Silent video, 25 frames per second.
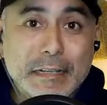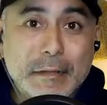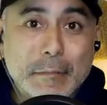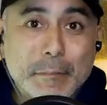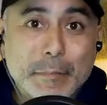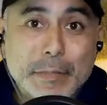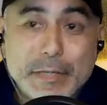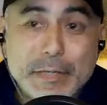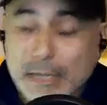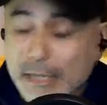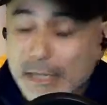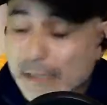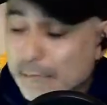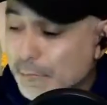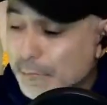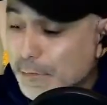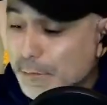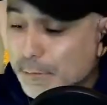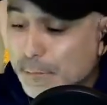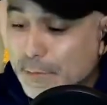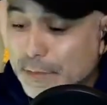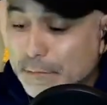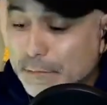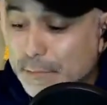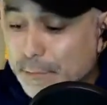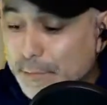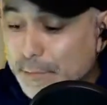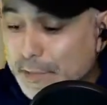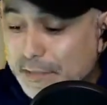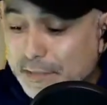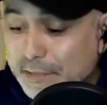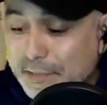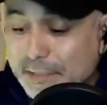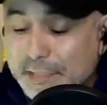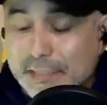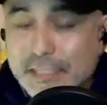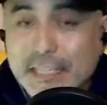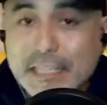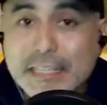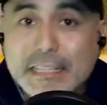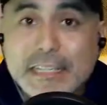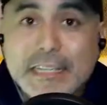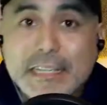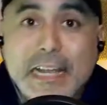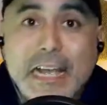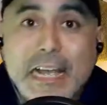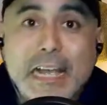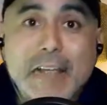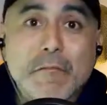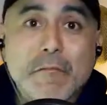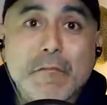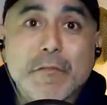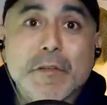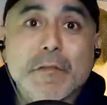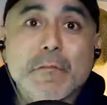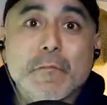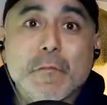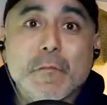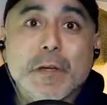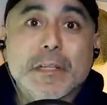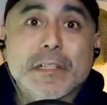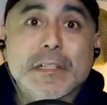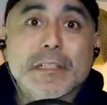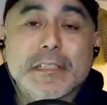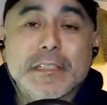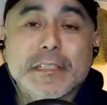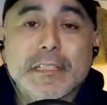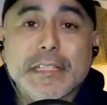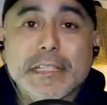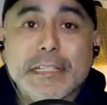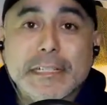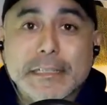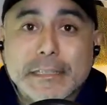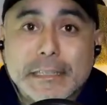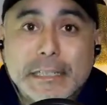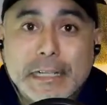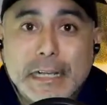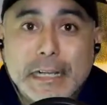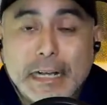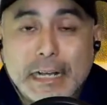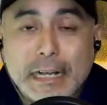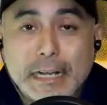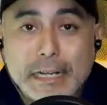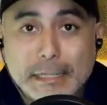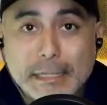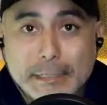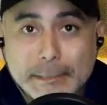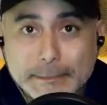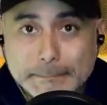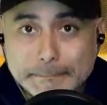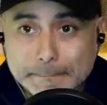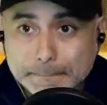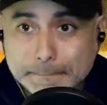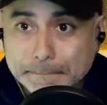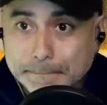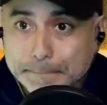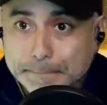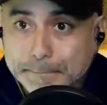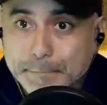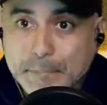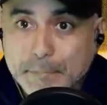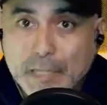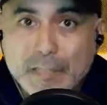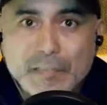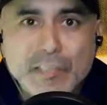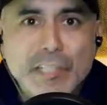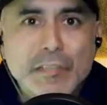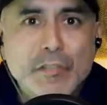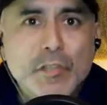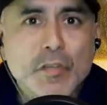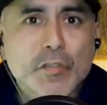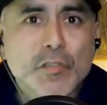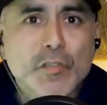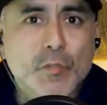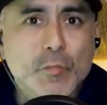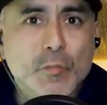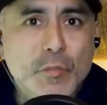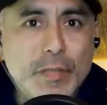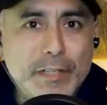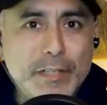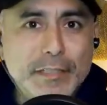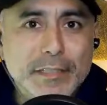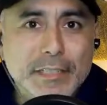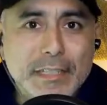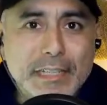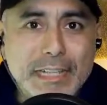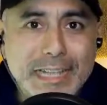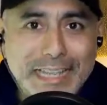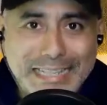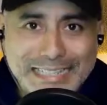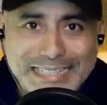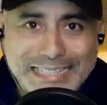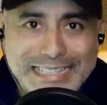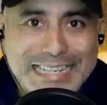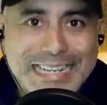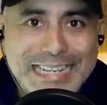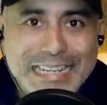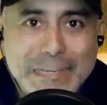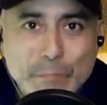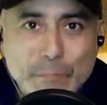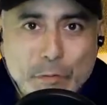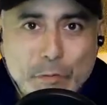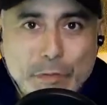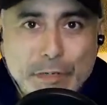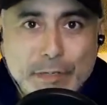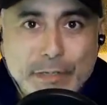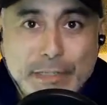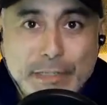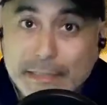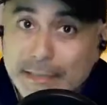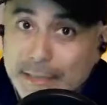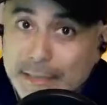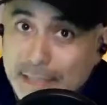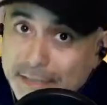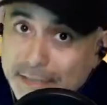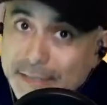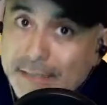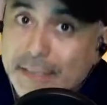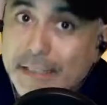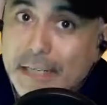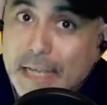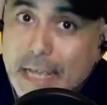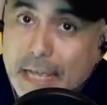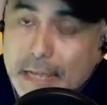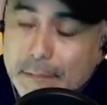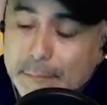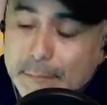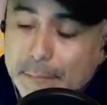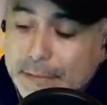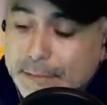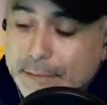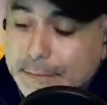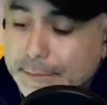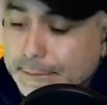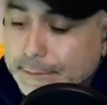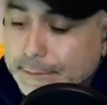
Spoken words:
but I would be remiss to say that I wouldn't want to see a Tenoch Huerta as Namor, and that's going to happen.